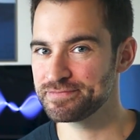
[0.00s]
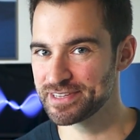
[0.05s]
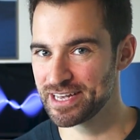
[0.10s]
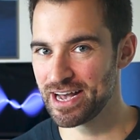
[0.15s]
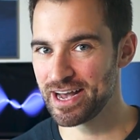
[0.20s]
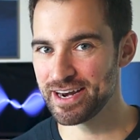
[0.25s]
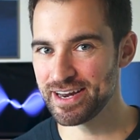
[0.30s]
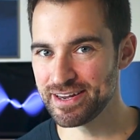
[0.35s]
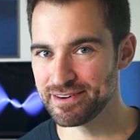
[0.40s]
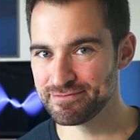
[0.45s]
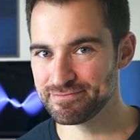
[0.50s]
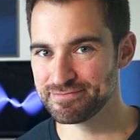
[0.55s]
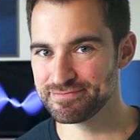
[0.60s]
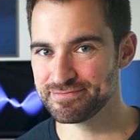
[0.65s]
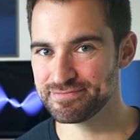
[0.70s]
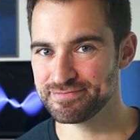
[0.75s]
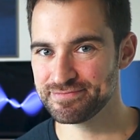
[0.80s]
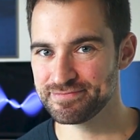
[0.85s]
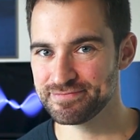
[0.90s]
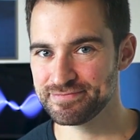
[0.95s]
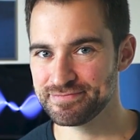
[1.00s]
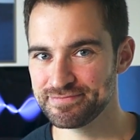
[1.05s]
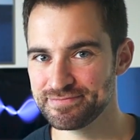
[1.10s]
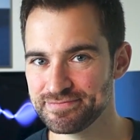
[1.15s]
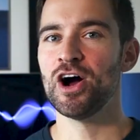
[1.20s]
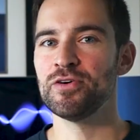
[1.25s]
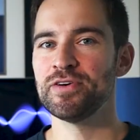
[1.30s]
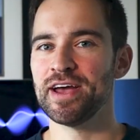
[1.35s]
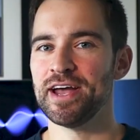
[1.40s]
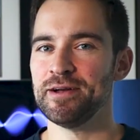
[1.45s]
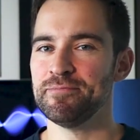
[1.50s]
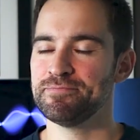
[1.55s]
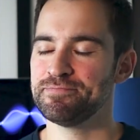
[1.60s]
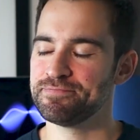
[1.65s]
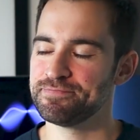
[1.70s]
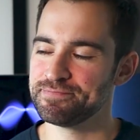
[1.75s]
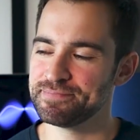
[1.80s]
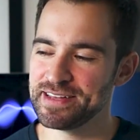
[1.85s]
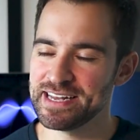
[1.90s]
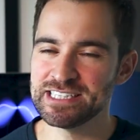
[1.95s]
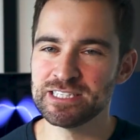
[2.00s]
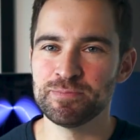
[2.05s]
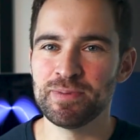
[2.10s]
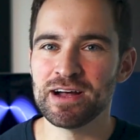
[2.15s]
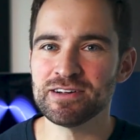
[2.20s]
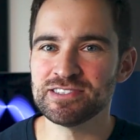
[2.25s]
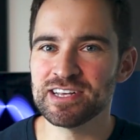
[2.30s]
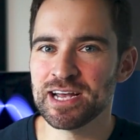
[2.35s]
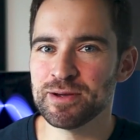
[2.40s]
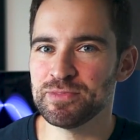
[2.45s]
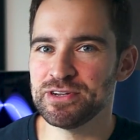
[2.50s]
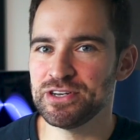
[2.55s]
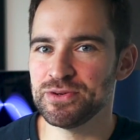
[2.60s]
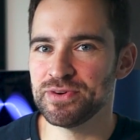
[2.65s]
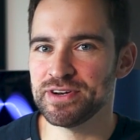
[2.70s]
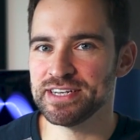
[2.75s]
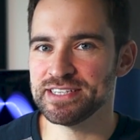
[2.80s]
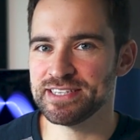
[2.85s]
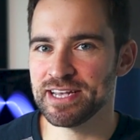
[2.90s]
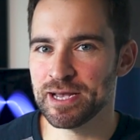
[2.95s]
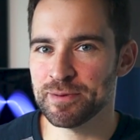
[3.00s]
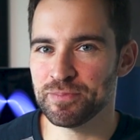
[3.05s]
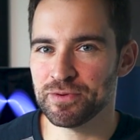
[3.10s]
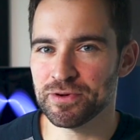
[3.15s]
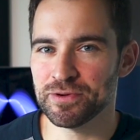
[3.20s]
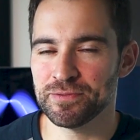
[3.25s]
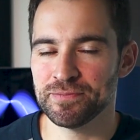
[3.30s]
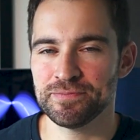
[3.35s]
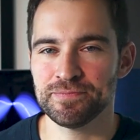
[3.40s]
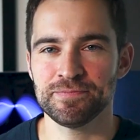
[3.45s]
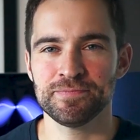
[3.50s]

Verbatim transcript: Got it? Okay, it's about time we do an example.